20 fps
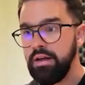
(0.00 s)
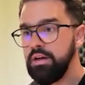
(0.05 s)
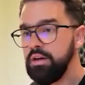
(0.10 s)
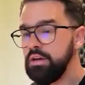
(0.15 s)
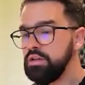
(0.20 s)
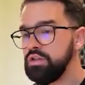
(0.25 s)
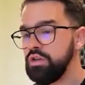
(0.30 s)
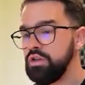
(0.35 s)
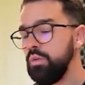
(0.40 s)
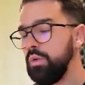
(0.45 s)

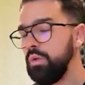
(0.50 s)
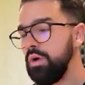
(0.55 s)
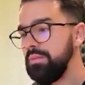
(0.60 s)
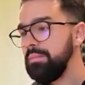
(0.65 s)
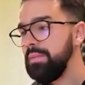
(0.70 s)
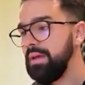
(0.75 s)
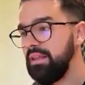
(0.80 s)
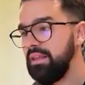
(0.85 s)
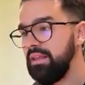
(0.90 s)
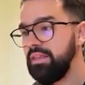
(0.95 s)
So one of the
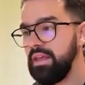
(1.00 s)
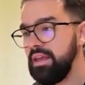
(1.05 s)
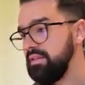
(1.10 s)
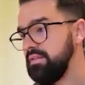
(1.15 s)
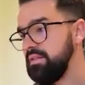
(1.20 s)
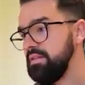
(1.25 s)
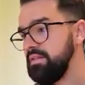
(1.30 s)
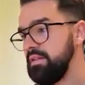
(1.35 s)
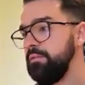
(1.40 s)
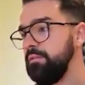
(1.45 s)
big
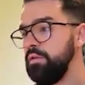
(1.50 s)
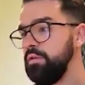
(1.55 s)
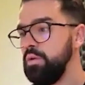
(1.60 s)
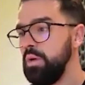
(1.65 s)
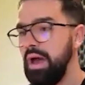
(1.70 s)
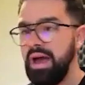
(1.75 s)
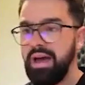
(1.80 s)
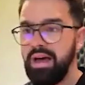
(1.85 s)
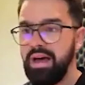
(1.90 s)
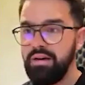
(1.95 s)
things is if
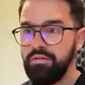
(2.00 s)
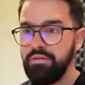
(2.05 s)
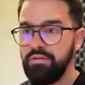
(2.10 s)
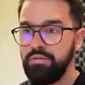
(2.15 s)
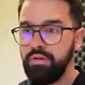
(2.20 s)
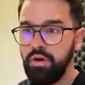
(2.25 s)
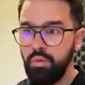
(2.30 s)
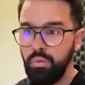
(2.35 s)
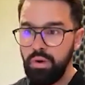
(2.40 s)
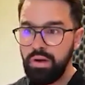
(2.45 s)
you have
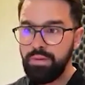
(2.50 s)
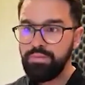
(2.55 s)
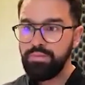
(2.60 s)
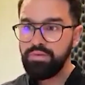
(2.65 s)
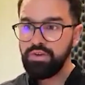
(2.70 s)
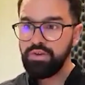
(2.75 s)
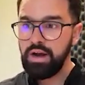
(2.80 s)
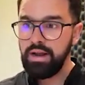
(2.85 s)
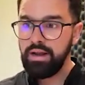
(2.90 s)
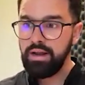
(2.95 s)
a
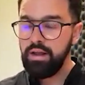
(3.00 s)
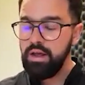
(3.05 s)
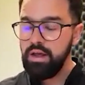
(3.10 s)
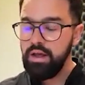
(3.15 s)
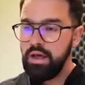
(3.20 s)
website